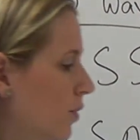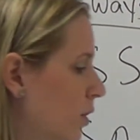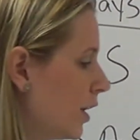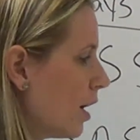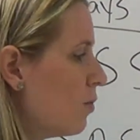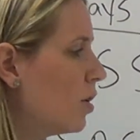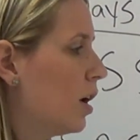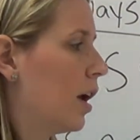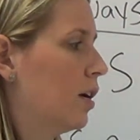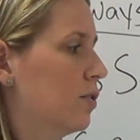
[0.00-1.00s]
only got 1
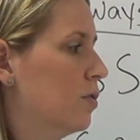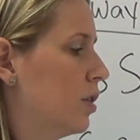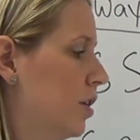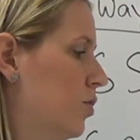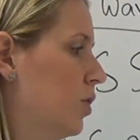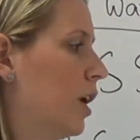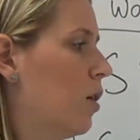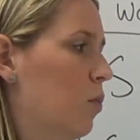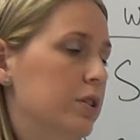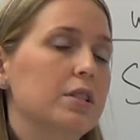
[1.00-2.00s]
angle and I've only
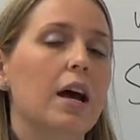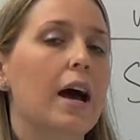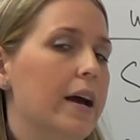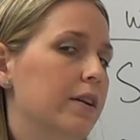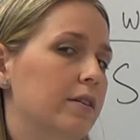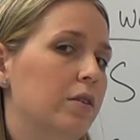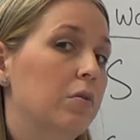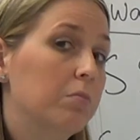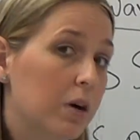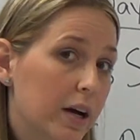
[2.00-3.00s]
got 1 side.
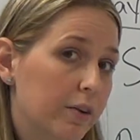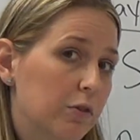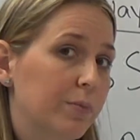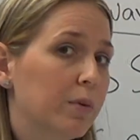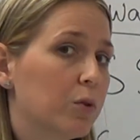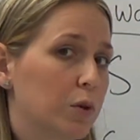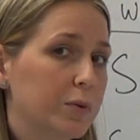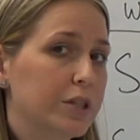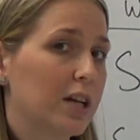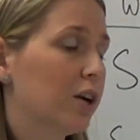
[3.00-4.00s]
But remember what
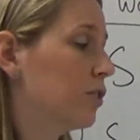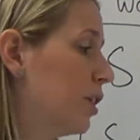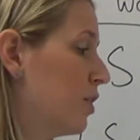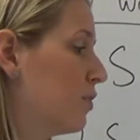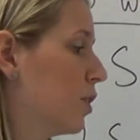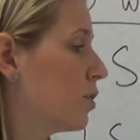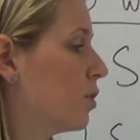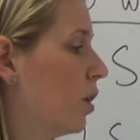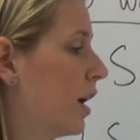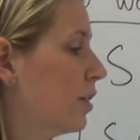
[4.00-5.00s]
we said earlier,
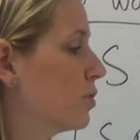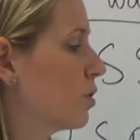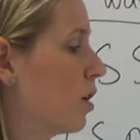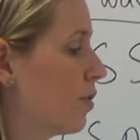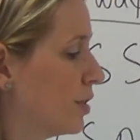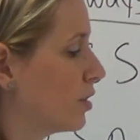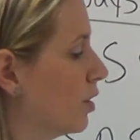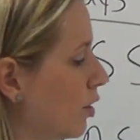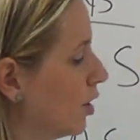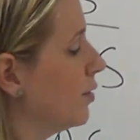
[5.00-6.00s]
vertical angles are always
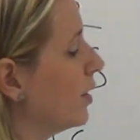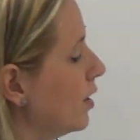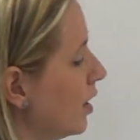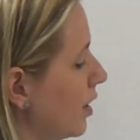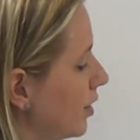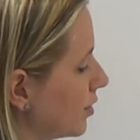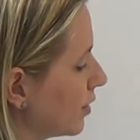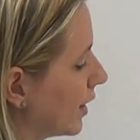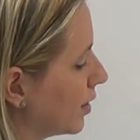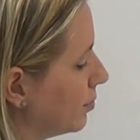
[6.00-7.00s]
congruent.
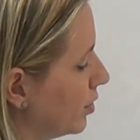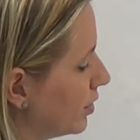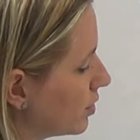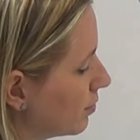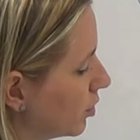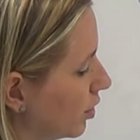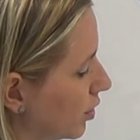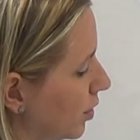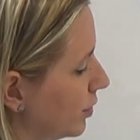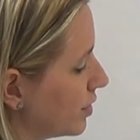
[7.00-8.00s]
So I can put some
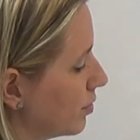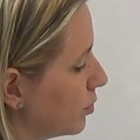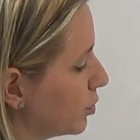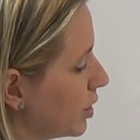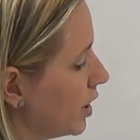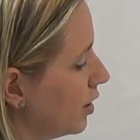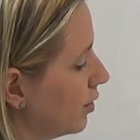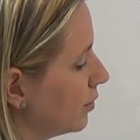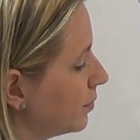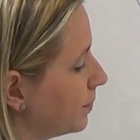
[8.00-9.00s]
congruent symbols here,